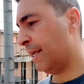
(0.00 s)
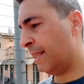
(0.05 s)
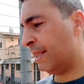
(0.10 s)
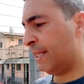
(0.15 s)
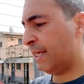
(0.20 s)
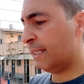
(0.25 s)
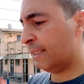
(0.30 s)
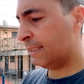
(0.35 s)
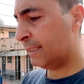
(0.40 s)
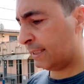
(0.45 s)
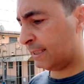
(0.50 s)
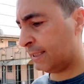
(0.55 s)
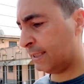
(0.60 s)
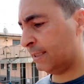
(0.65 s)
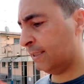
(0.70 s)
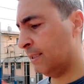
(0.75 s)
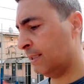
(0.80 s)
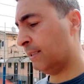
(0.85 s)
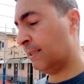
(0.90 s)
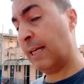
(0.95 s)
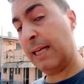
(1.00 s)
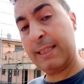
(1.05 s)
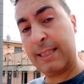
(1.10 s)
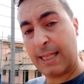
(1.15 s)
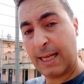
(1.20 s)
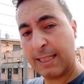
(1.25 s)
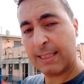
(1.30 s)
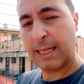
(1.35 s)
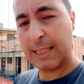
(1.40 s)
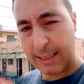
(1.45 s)
this that,
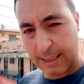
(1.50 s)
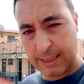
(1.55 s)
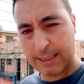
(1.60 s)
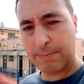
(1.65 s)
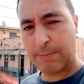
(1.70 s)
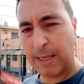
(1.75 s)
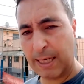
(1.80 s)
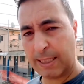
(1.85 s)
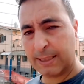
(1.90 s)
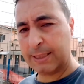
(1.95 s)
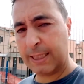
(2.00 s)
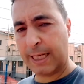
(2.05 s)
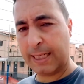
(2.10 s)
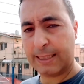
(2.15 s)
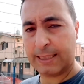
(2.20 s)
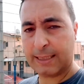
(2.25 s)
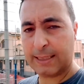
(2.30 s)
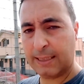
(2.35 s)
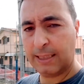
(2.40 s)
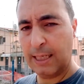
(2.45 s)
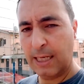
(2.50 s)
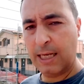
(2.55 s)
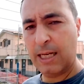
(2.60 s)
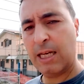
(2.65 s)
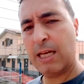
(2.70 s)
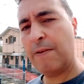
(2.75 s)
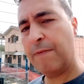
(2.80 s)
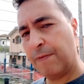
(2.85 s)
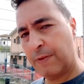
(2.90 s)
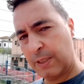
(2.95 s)
that, does this make sense
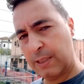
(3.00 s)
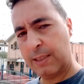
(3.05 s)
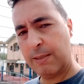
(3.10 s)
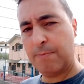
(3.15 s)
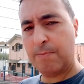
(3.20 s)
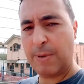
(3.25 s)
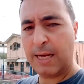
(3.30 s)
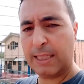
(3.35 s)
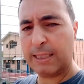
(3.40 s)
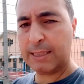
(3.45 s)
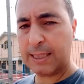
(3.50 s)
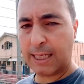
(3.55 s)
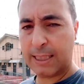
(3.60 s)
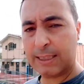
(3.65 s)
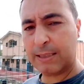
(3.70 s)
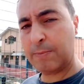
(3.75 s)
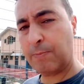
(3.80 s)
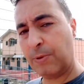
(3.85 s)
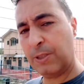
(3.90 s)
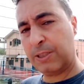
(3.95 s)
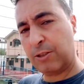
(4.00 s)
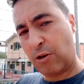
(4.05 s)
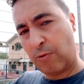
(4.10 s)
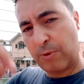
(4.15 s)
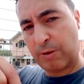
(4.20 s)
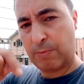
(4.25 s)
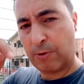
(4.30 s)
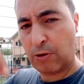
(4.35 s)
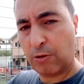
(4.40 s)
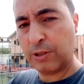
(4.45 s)
if it makes sense please
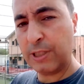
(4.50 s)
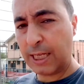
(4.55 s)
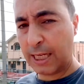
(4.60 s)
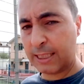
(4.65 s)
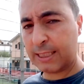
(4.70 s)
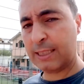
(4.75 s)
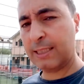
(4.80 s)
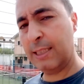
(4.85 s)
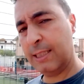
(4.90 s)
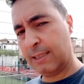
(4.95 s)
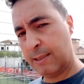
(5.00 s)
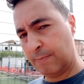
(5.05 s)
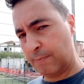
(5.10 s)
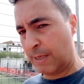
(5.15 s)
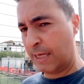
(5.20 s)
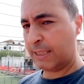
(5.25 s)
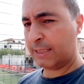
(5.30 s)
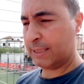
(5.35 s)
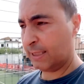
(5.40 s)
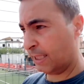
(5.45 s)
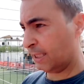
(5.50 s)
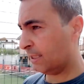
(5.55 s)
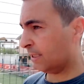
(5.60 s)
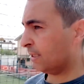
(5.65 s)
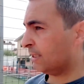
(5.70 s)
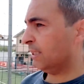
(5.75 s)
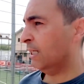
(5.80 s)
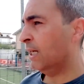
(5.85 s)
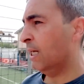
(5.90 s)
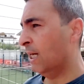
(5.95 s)
comment below yes it makes
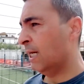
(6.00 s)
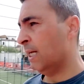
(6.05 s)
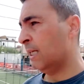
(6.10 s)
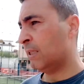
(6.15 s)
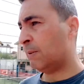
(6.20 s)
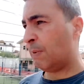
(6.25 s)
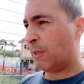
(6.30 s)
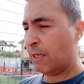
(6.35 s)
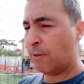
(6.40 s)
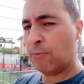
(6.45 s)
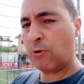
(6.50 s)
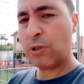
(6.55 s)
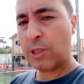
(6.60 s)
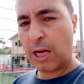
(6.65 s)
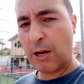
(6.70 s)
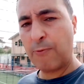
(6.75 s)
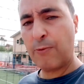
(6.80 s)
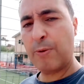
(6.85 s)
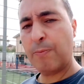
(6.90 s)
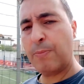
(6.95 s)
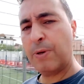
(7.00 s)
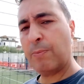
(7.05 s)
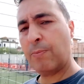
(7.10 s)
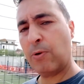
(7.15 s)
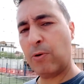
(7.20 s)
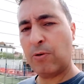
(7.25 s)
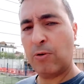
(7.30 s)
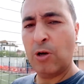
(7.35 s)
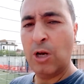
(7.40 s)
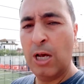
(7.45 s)
sense spending more time with
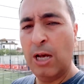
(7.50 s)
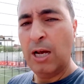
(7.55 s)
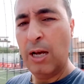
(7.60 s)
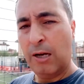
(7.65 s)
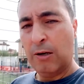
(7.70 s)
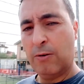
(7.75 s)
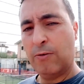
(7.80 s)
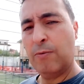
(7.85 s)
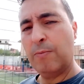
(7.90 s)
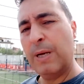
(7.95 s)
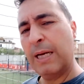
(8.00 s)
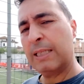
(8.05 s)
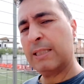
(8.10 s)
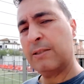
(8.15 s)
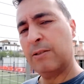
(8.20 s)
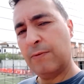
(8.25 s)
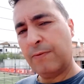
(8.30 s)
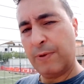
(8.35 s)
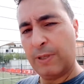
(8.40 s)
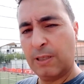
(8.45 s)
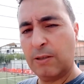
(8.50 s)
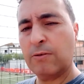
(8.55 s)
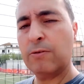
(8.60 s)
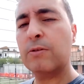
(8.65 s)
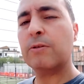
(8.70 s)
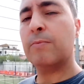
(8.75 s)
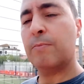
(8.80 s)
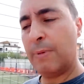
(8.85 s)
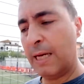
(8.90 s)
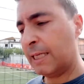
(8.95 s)
people who makes you feeling
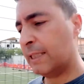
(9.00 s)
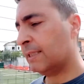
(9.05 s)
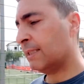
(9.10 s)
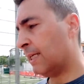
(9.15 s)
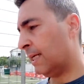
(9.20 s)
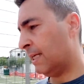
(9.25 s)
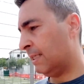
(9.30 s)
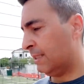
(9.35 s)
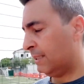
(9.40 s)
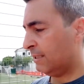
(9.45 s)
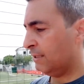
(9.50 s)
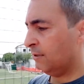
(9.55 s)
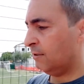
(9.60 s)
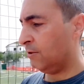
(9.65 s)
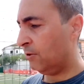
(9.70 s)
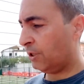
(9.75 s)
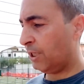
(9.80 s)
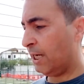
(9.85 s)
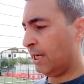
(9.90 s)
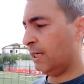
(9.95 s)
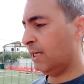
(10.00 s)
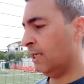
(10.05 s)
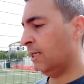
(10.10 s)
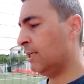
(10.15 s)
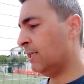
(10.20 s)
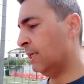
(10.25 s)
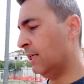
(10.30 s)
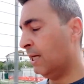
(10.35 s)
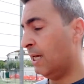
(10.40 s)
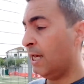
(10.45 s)
good makes sense okay
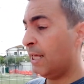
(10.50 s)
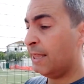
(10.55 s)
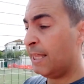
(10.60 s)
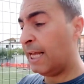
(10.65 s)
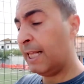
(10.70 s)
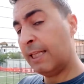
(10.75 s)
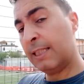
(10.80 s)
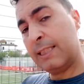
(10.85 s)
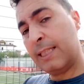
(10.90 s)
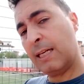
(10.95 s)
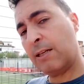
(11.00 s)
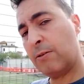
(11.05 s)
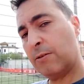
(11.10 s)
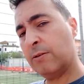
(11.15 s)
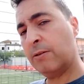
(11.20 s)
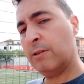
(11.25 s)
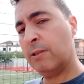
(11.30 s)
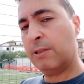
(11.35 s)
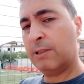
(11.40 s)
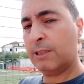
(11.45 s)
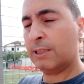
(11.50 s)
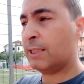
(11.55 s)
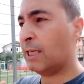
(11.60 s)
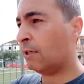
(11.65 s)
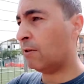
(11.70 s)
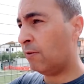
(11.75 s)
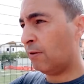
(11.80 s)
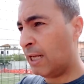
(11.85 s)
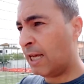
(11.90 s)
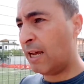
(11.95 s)
then the second the
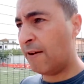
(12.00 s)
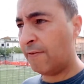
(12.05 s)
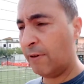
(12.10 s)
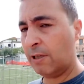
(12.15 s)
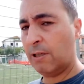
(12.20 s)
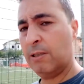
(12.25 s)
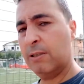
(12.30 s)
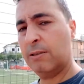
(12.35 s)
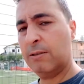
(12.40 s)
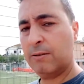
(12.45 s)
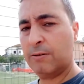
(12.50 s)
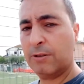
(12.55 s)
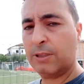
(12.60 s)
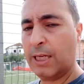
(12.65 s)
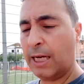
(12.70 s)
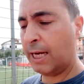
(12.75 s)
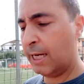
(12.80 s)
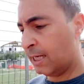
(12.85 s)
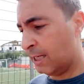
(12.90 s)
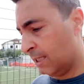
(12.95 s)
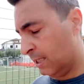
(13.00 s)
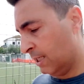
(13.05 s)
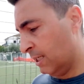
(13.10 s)
second level okay